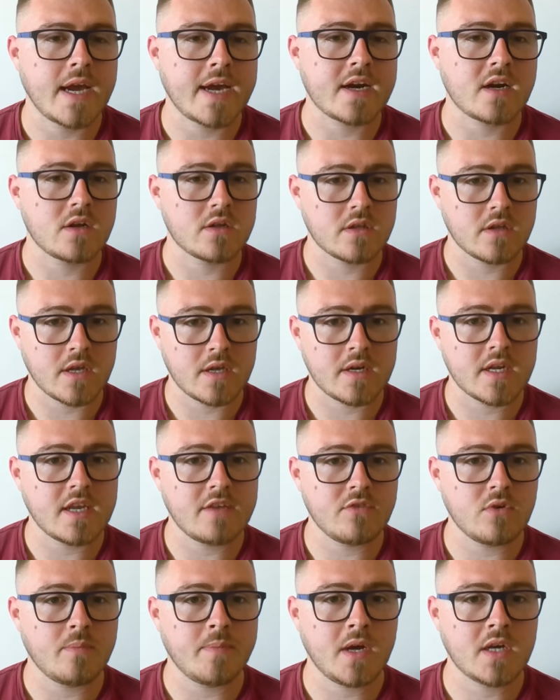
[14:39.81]
And I'm going to
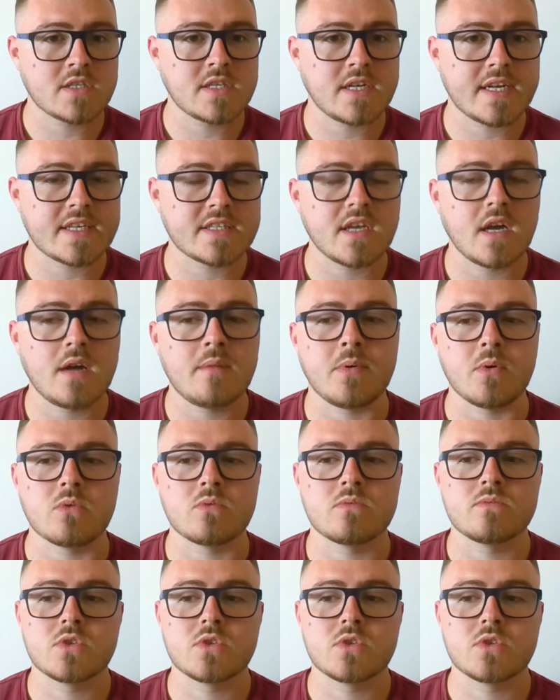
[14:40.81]
give you a personal example.